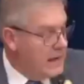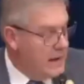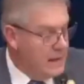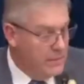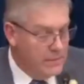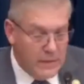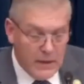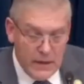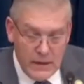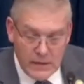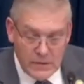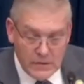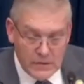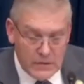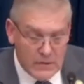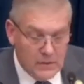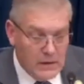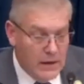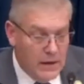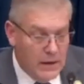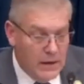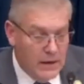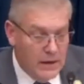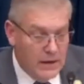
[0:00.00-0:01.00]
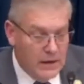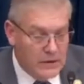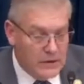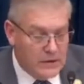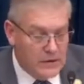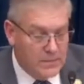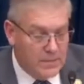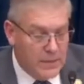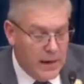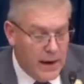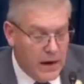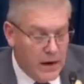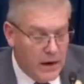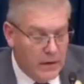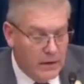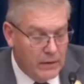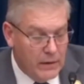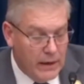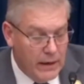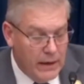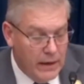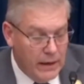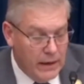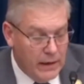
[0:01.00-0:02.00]
time has
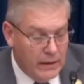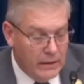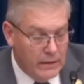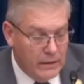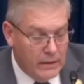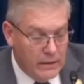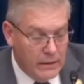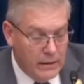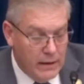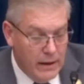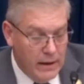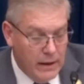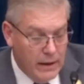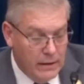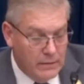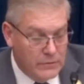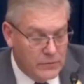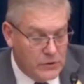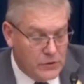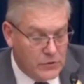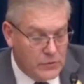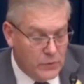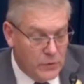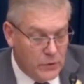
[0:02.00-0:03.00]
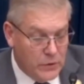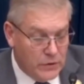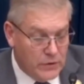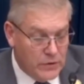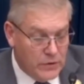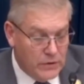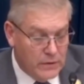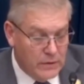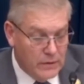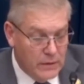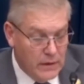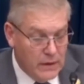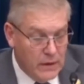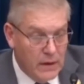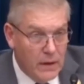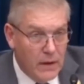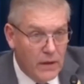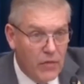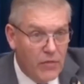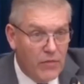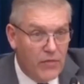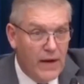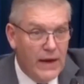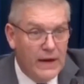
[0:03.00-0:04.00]
expired, and just want to
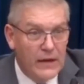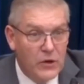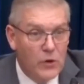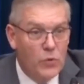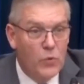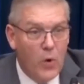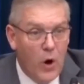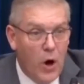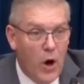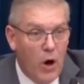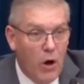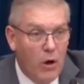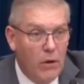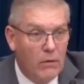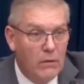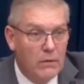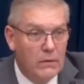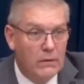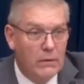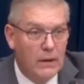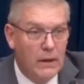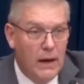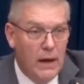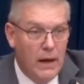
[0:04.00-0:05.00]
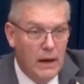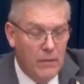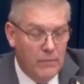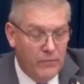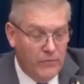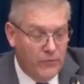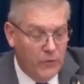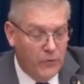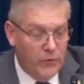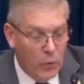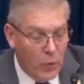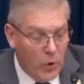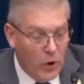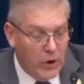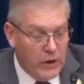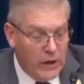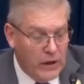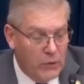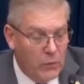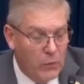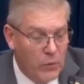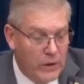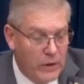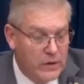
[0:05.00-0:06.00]
thank you all for
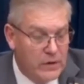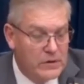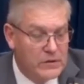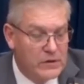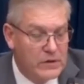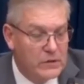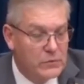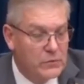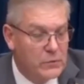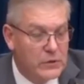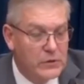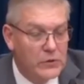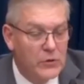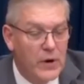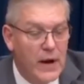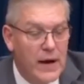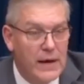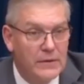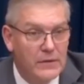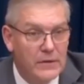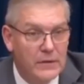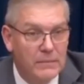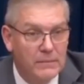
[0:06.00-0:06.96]
working with us as we try